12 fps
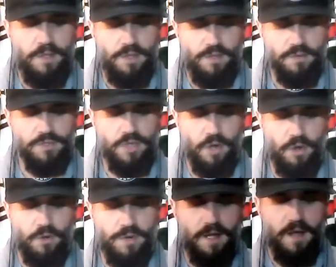Use
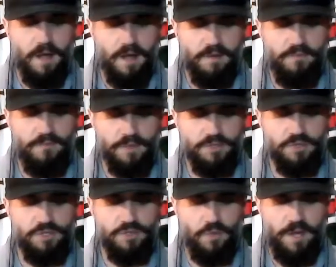code
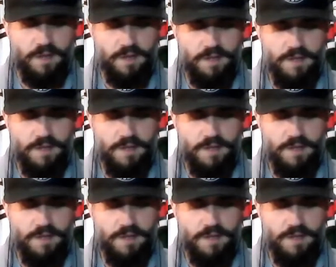UNFILTERED20.